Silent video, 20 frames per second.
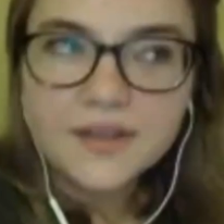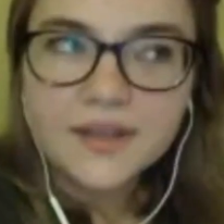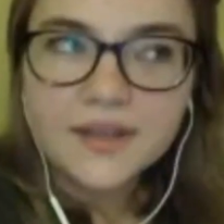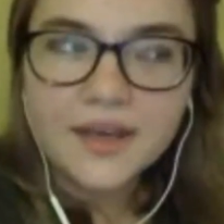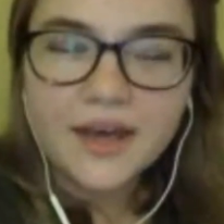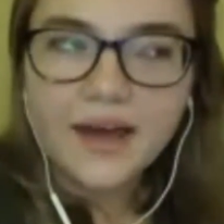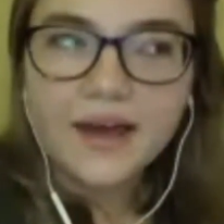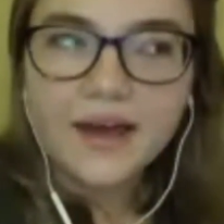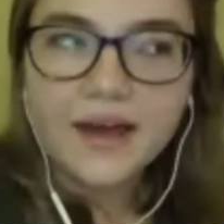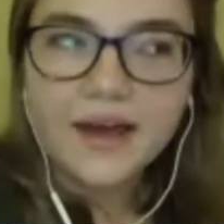
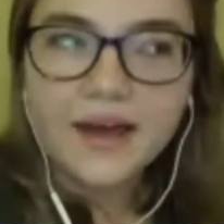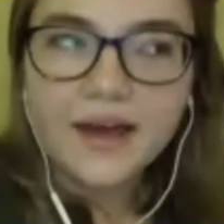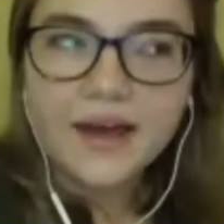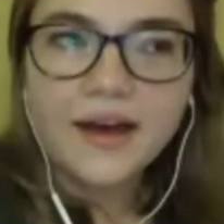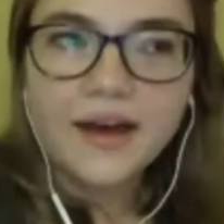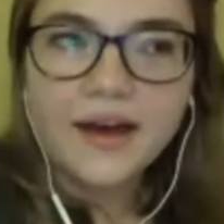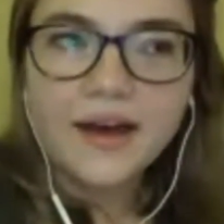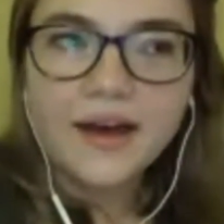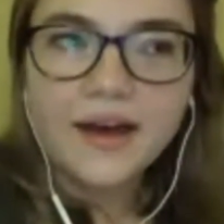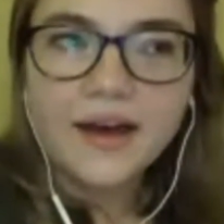
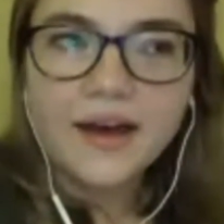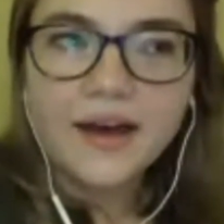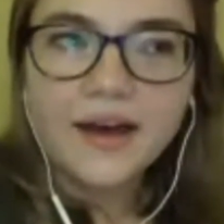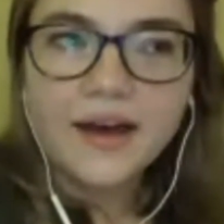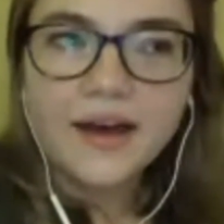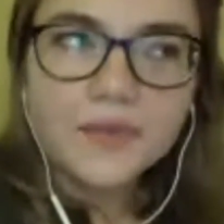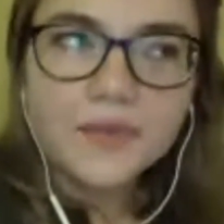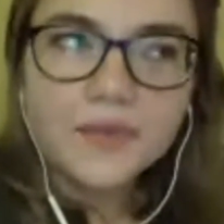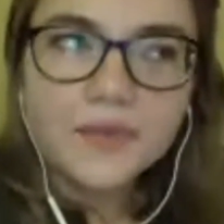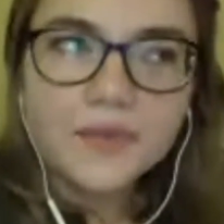Yeah,
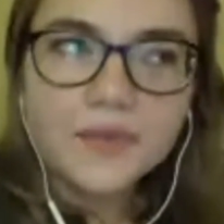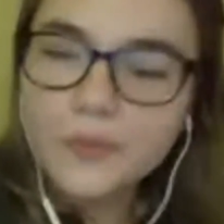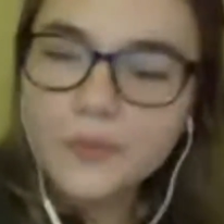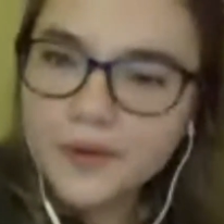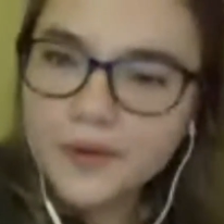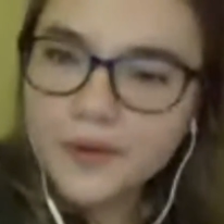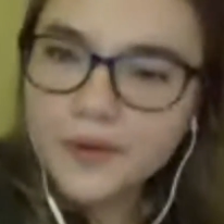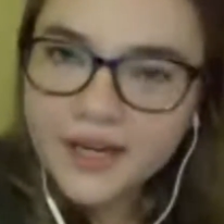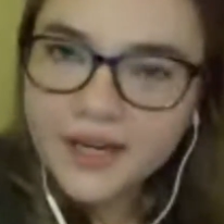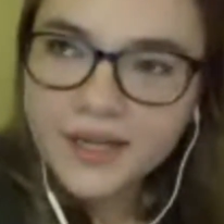it
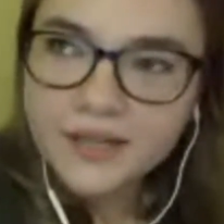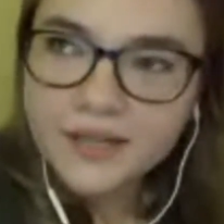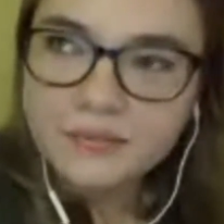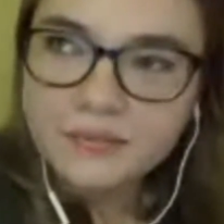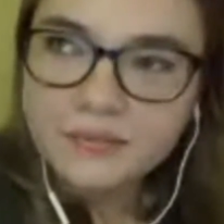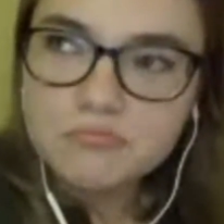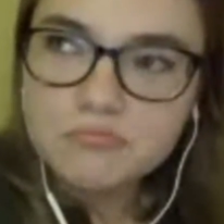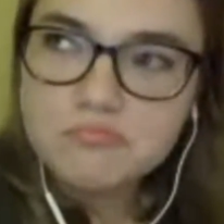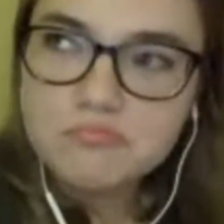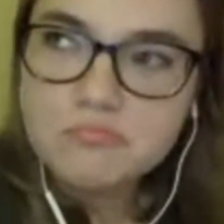was
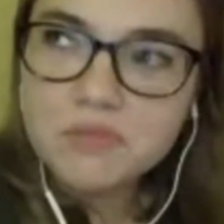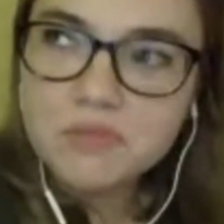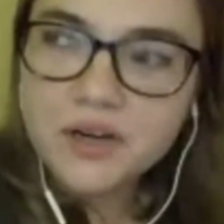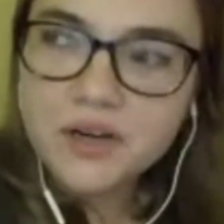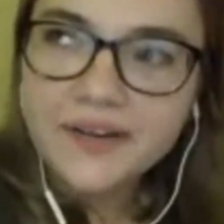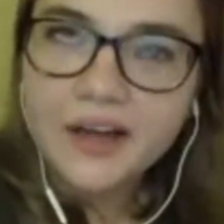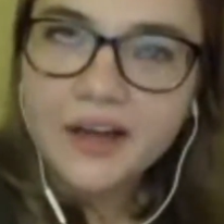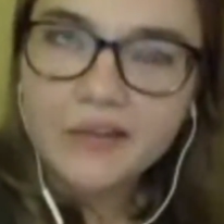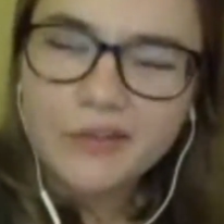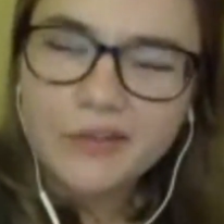pretty
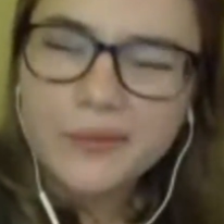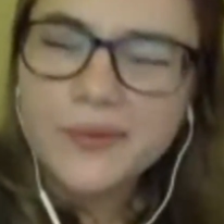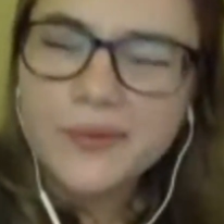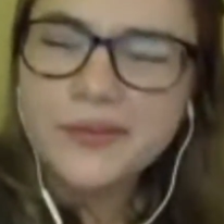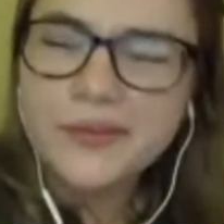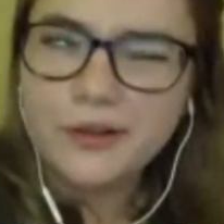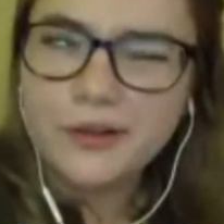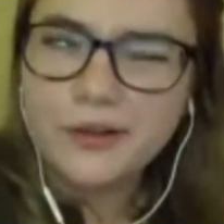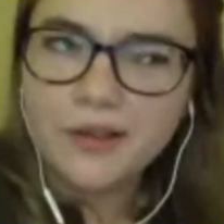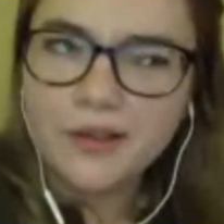
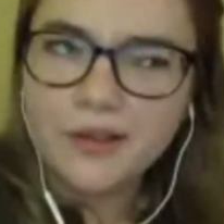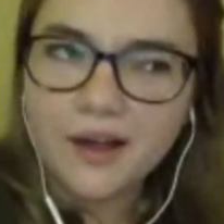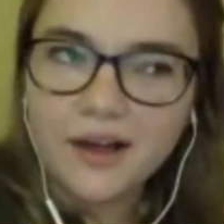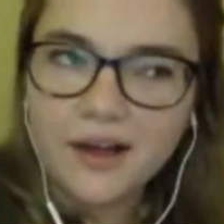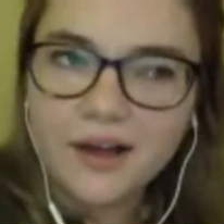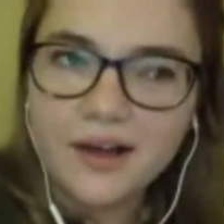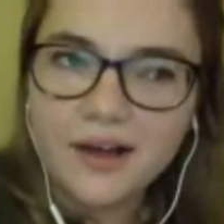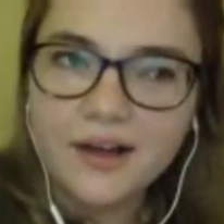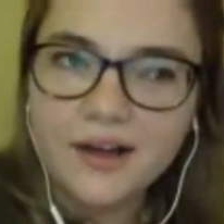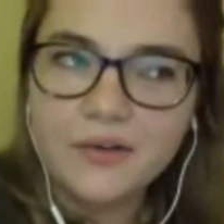tough. It was a
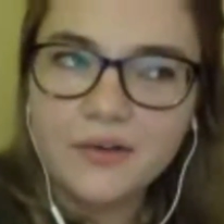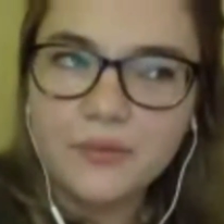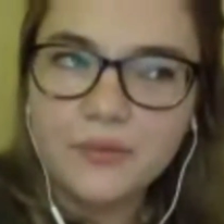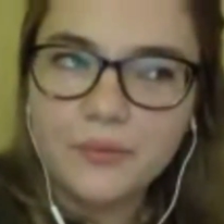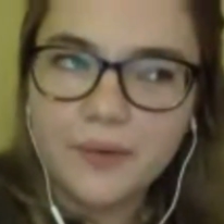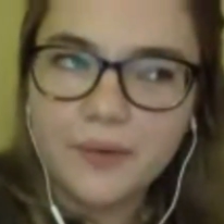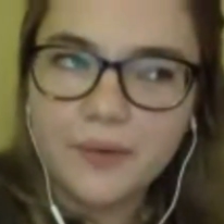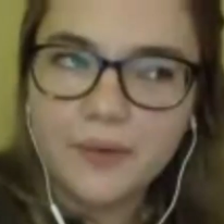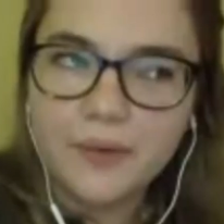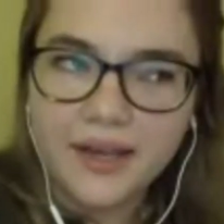
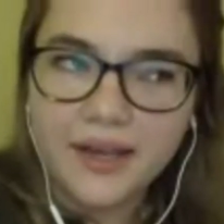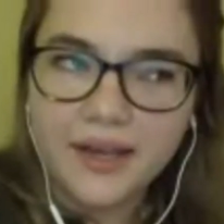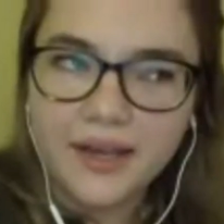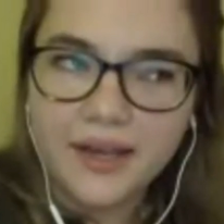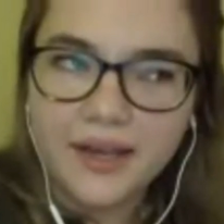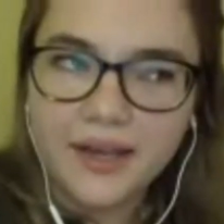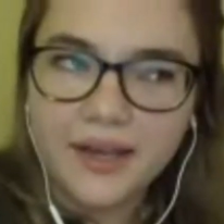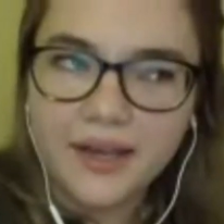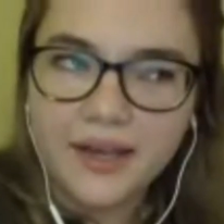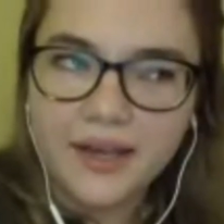long
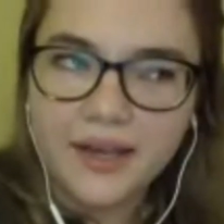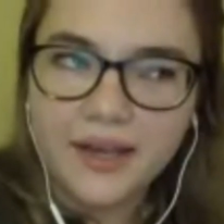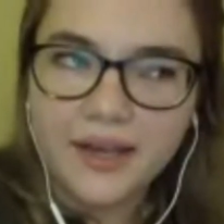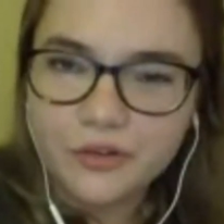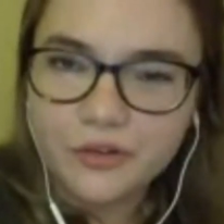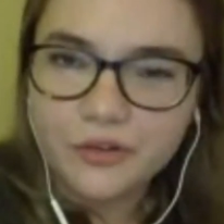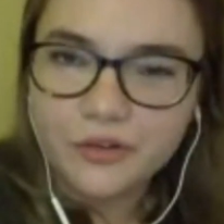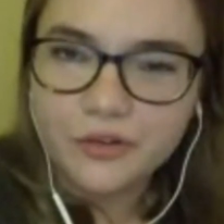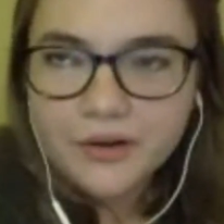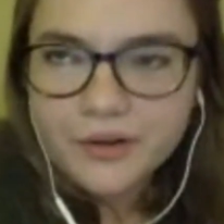wait
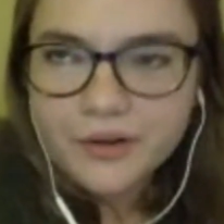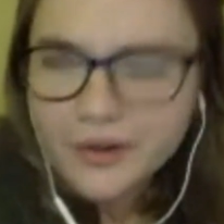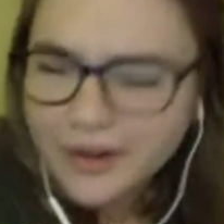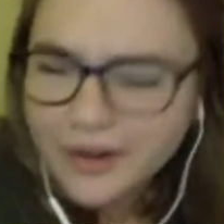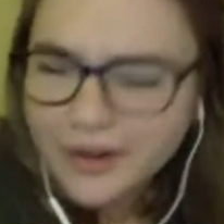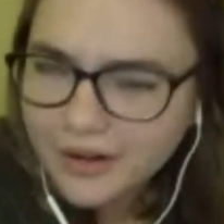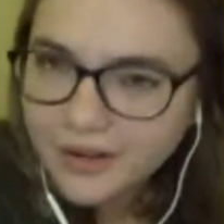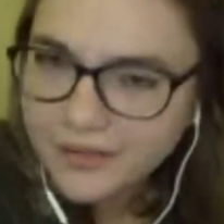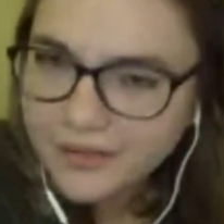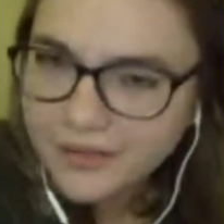for sure. I don't
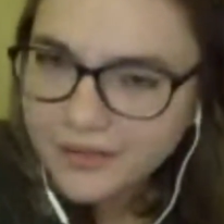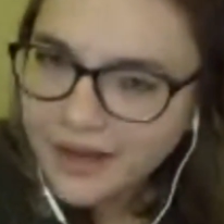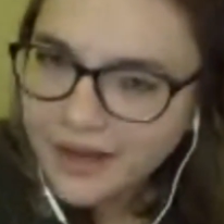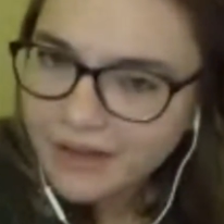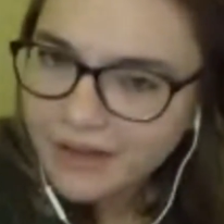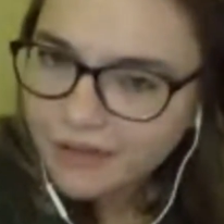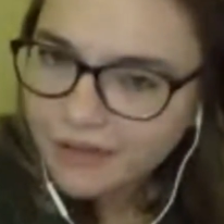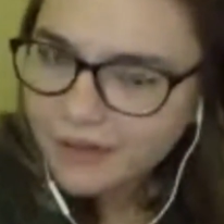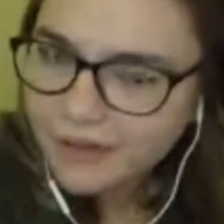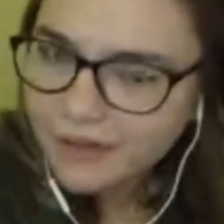know how long the
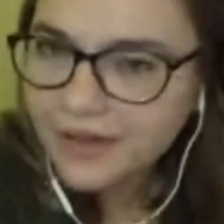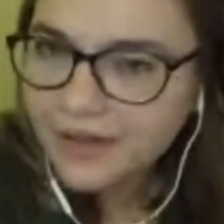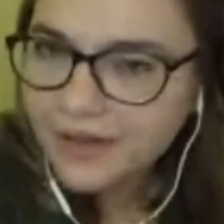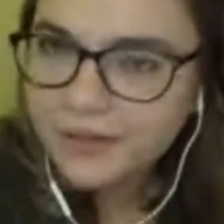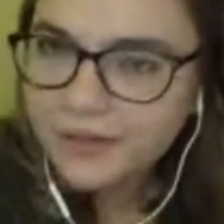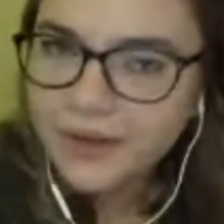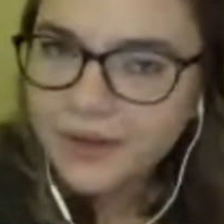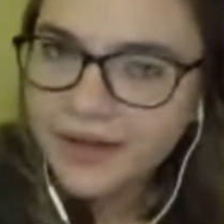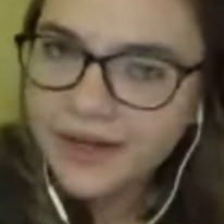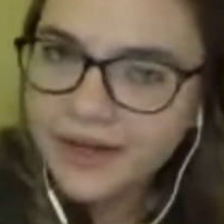average wait
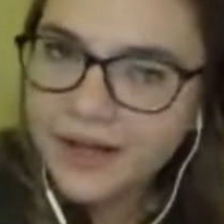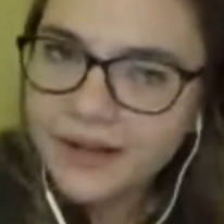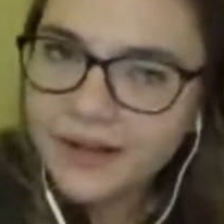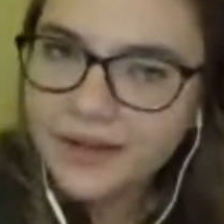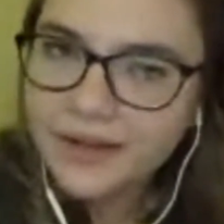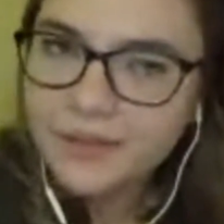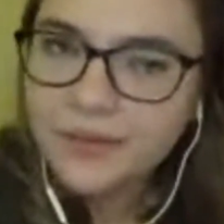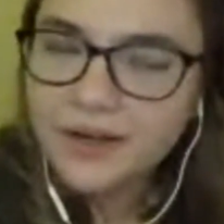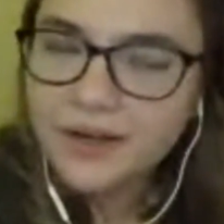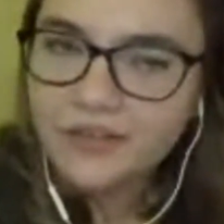is, but I
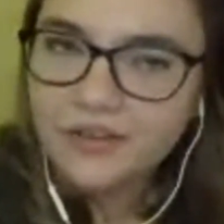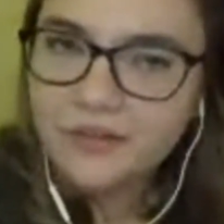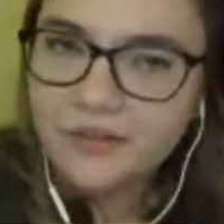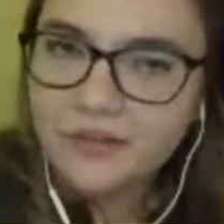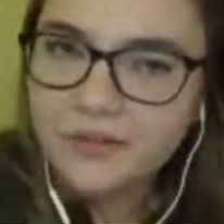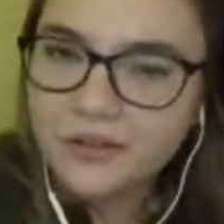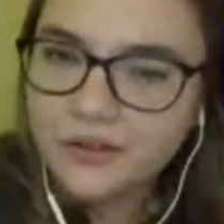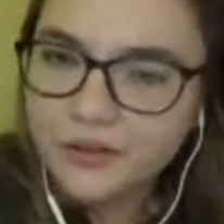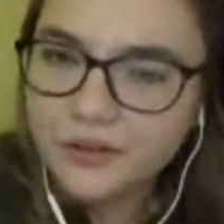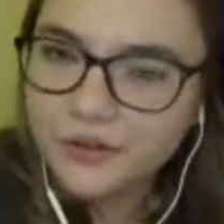got the impression it
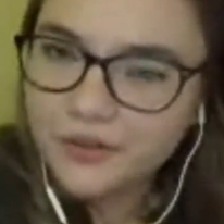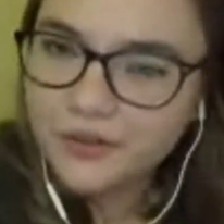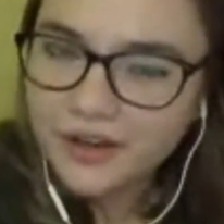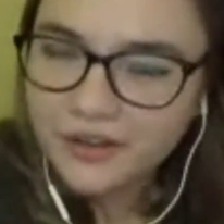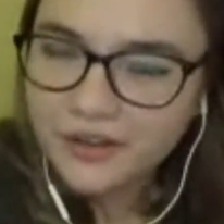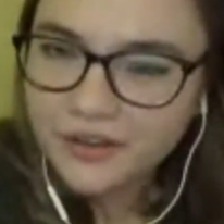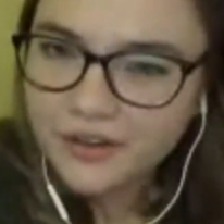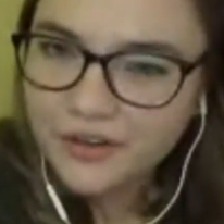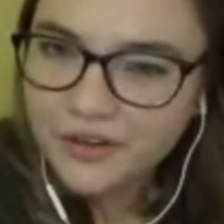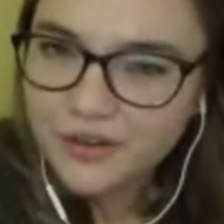was a little
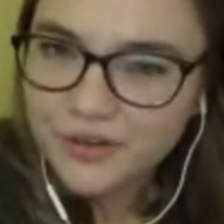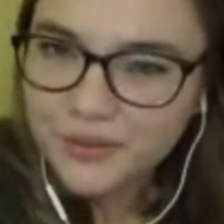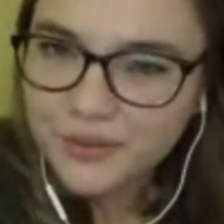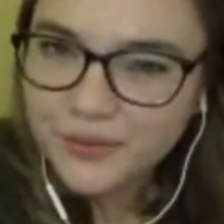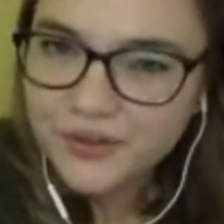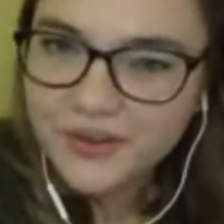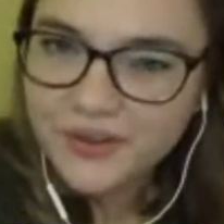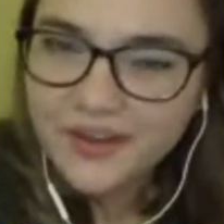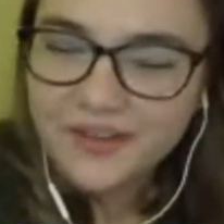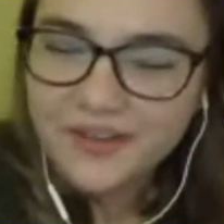longer than
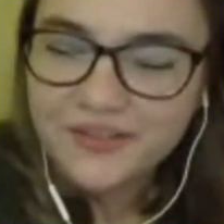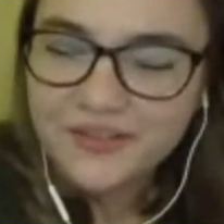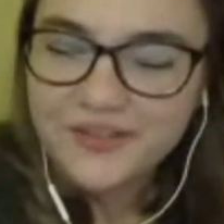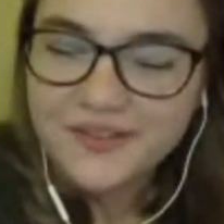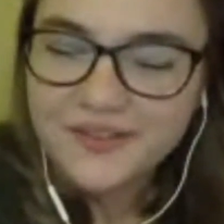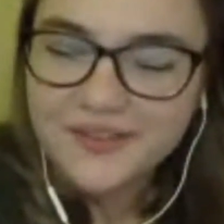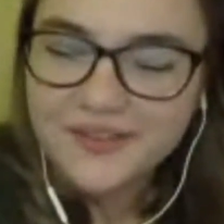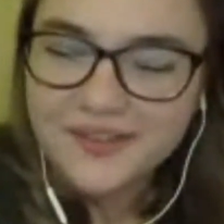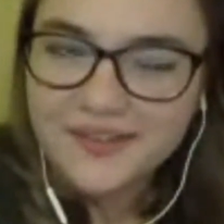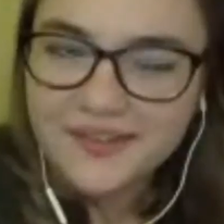usual because
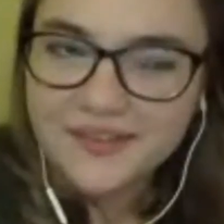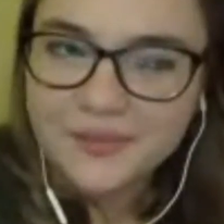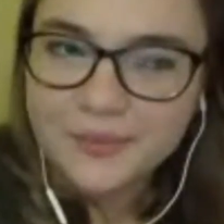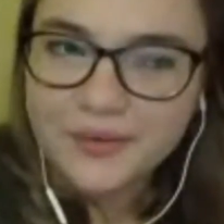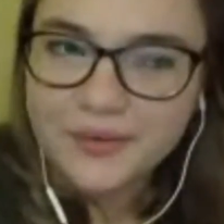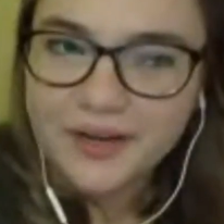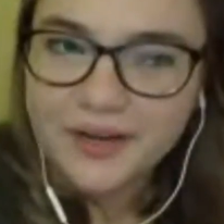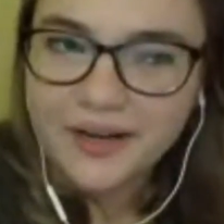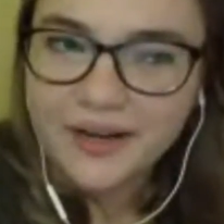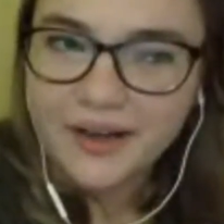of the
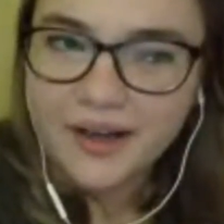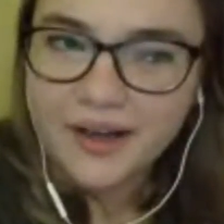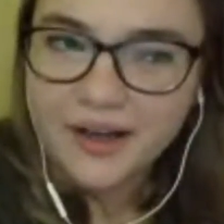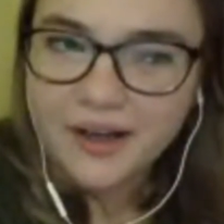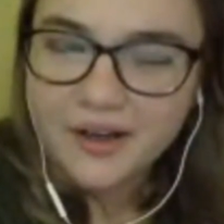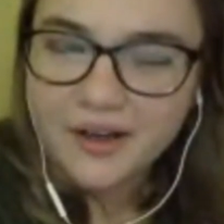season break.